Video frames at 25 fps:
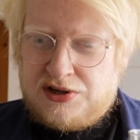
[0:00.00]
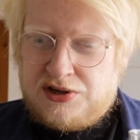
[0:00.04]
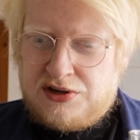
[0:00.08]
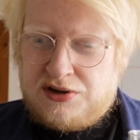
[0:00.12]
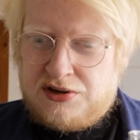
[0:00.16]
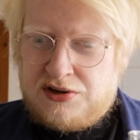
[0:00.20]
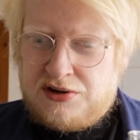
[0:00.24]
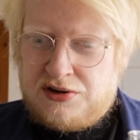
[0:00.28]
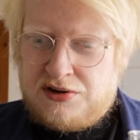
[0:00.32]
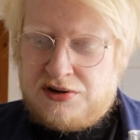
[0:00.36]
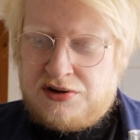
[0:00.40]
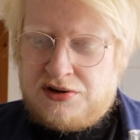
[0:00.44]

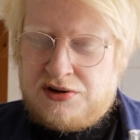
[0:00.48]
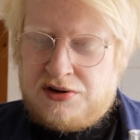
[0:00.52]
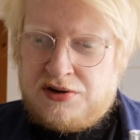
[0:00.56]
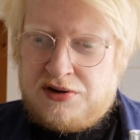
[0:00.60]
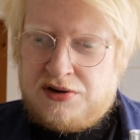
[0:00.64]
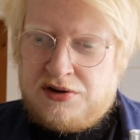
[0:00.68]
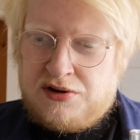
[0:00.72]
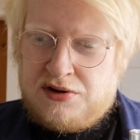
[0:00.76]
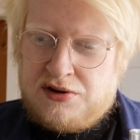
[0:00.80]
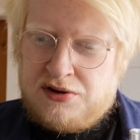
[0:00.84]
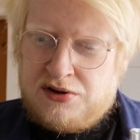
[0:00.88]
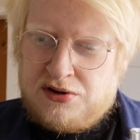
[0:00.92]

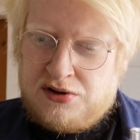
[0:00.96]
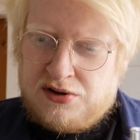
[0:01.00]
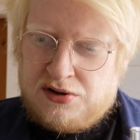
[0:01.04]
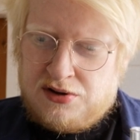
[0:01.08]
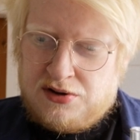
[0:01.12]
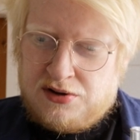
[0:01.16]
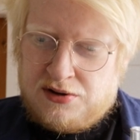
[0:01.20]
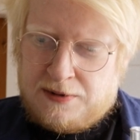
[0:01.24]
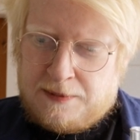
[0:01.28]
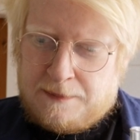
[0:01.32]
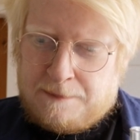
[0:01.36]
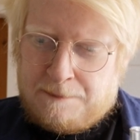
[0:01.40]

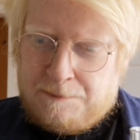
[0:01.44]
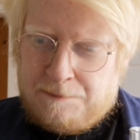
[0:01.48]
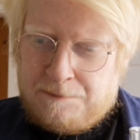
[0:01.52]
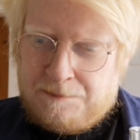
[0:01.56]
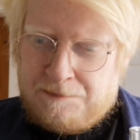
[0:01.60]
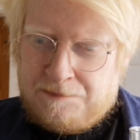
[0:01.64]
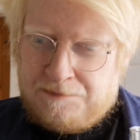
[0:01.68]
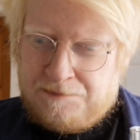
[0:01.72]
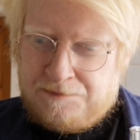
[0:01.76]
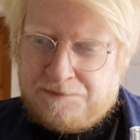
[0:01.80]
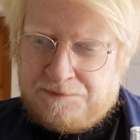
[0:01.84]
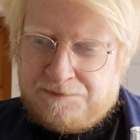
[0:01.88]

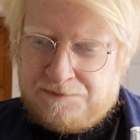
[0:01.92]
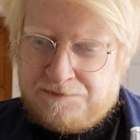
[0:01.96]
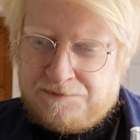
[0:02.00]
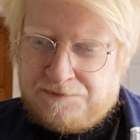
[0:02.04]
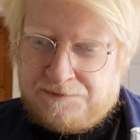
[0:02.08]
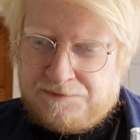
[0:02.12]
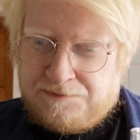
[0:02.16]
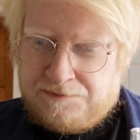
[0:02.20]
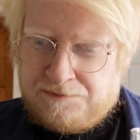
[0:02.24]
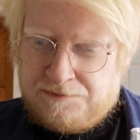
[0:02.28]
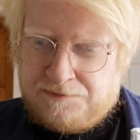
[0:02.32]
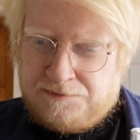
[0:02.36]

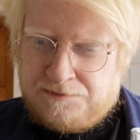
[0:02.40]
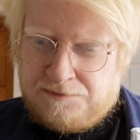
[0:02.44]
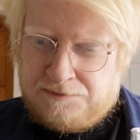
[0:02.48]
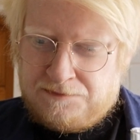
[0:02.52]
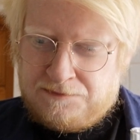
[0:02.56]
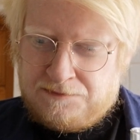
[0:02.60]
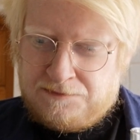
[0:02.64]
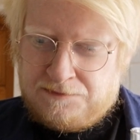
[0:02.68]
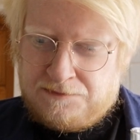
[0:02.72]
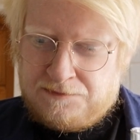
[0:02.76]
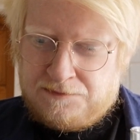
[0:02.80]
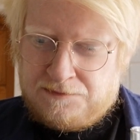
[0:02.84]

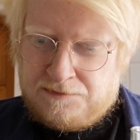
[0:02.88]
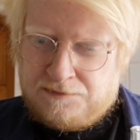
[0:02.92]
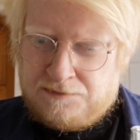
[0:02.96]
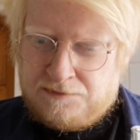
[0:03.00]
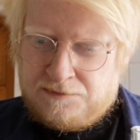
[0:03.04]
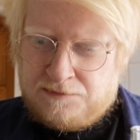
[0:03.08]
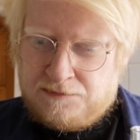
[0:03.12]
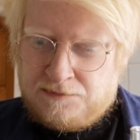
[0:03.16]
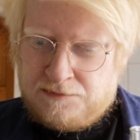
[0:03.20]
Nothing is said.